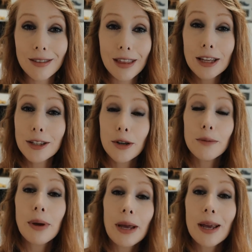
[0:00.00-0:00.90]
Things
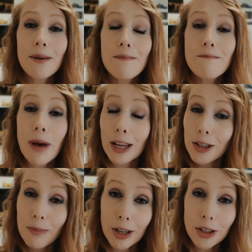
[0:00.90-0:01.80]
could be
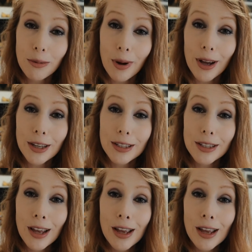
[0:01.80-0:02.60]
much, much worse,